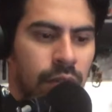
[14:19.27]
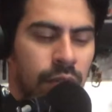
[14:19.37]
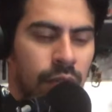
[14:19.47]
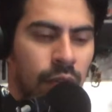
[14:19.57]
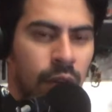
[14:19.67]

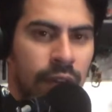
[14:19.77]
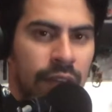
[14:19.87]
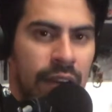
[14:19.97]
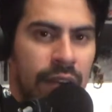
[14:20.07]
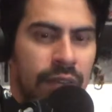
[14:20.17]
four or
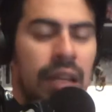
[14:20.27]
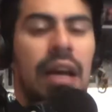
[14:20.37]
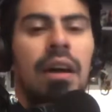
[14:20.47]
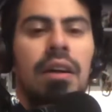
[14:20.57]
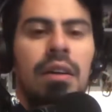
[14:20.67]
five. Yeah,
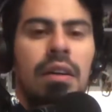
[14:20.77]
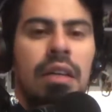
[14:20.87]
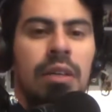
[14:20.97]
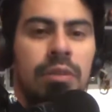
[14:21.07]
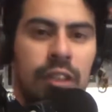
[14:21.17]

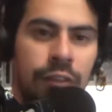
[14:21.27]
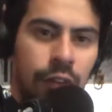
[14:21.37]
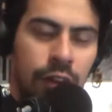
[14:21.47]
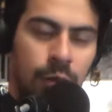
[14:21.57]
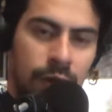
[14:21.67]
he was in the
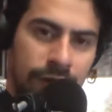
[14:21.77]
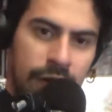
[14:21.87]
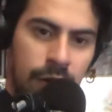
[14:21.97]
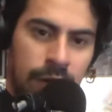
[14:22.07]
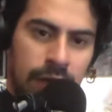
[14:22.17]
fourth one,
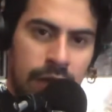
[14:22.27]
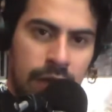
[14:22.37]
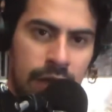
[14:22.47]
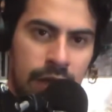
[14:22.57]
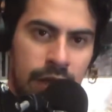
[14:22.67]
fifth one,
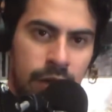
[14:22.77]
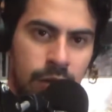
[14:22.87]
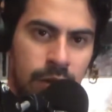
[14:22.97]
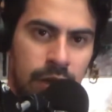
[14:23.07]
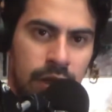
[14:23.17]
and this one.